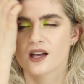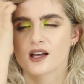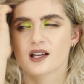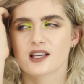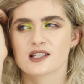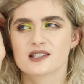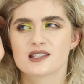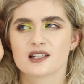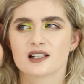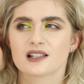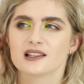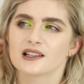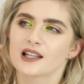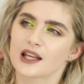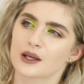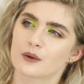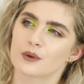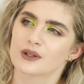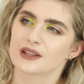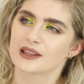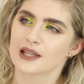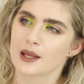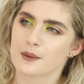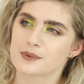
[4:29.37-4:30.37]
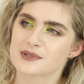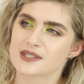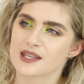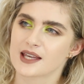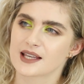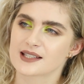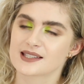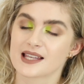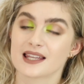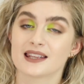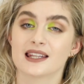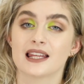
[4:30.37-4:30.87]
because they're liquid
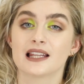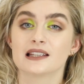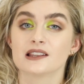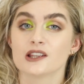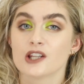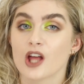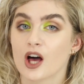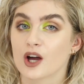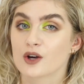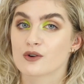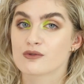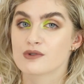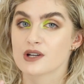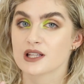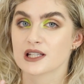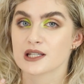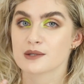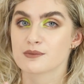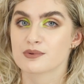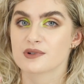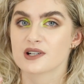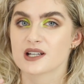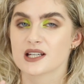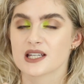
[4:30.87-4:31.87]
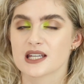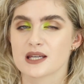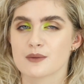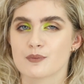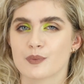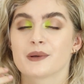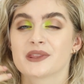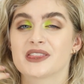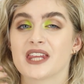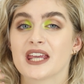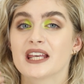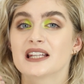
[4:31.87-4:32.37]
lipsticks and they look really pretty,
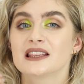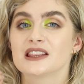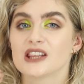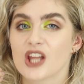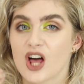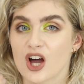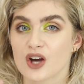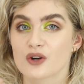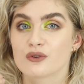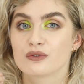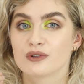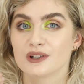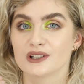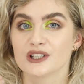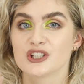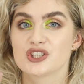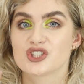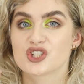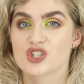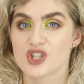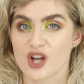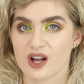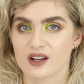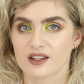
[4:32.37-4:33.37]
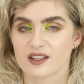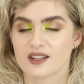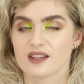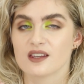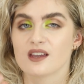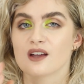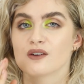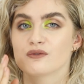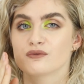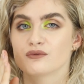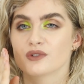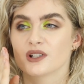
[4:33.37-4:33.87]
but they look really
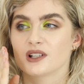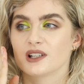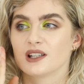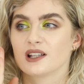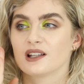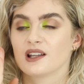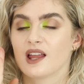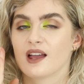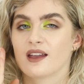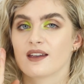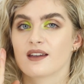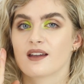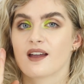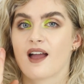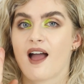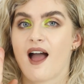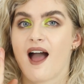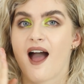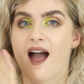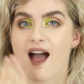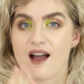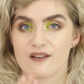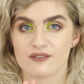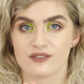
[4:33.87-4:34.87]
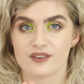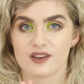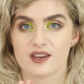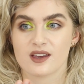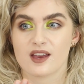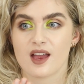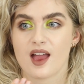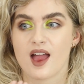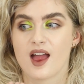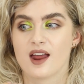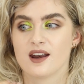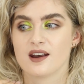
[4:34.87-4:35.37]
chunky and really like
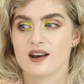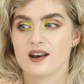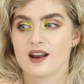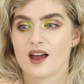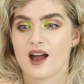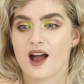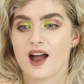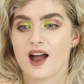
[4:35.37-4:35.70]
heavy, and